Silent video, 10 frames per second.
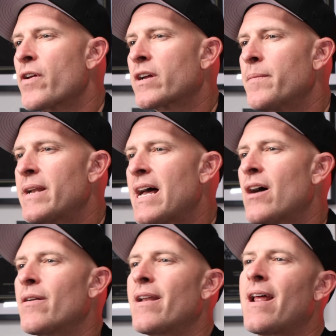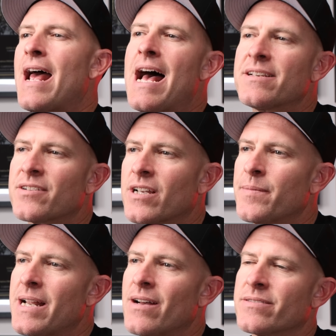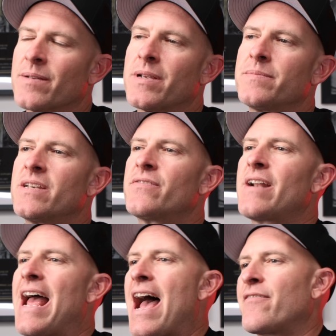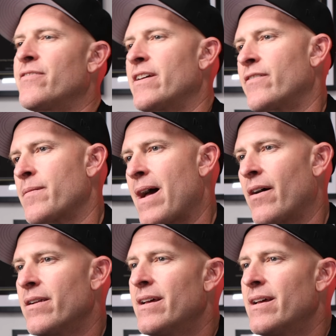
they're coming out, as they're coming out, and sometimes even after they've come out.